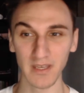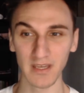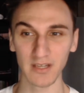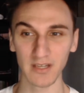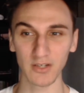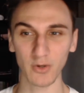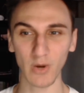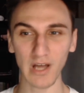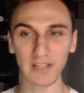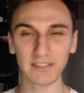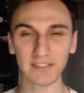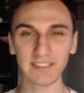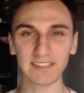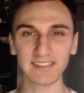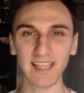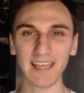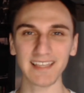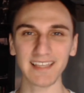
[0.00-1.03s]

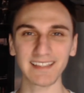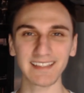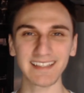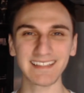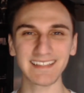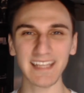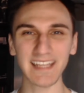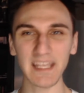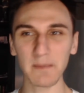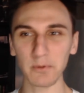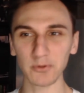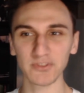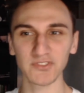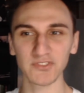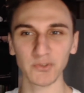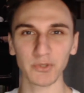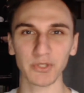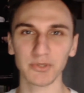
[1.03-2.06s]
qualities that enable
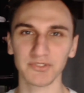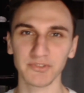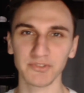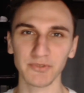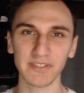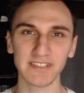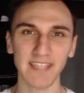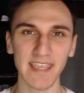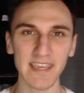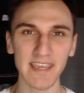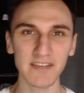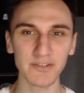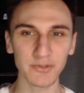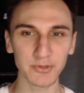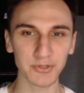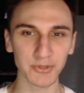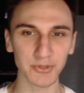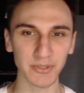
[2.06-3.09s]
soil to retain
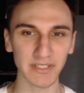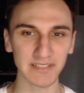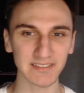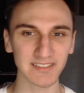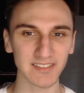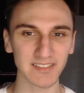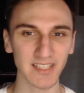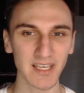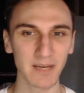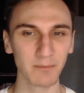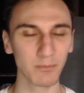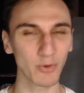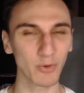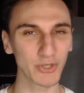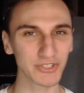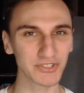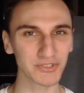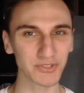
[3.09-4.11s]
nutrients,
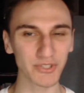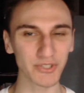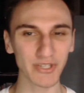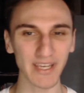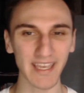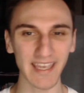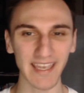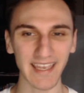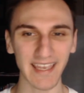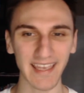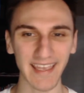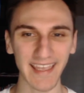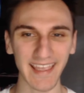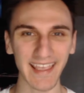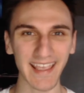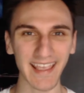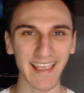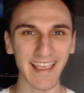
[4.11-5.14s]
moisture,
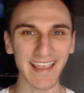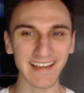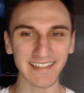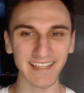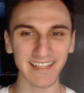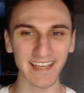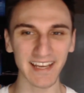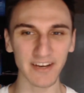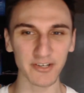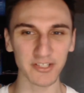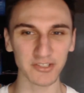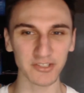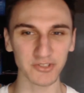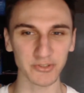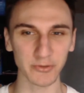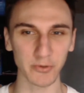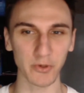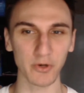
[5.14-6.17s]
and air
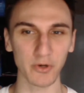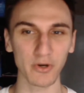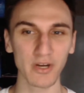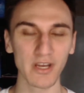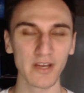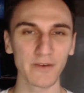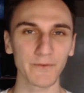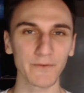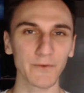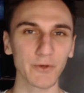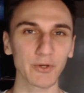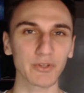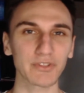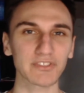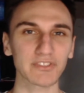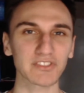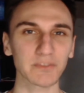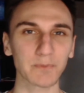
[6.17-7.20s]
control for
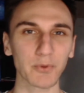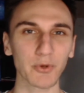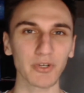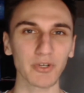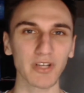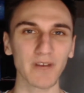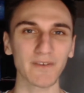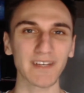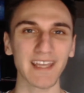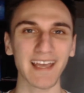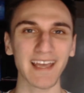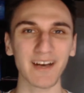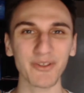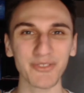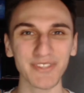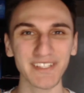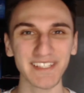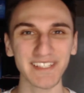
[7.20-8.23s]
the support of a
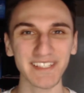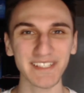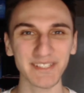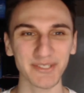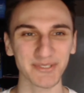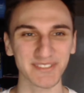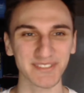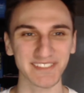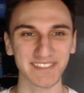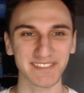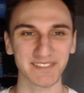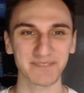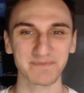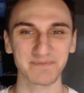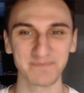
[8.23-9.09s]
healthy ecosystem.